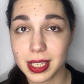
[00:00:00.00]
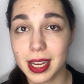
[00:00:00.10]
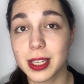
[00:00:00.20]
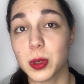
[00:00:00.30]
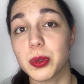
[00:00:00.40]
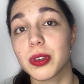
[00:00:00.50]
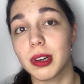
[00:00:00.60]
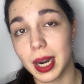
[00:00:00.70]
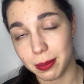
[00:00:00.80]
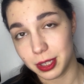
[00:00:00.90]
and
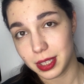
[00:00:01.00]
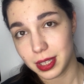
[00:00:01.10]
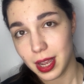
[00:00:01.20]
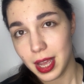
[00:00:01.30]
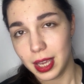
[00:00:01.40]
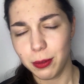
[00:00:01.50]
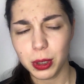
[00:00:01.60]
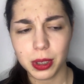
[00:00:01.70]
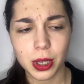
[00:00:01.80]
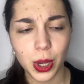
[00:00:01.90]
subscribers. If you
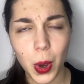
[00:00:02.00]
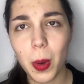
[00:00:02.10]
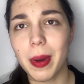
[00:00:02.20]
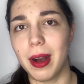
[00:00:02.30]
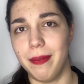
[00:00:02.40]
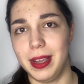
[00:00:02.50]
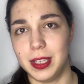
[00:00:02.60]
didn't know about this,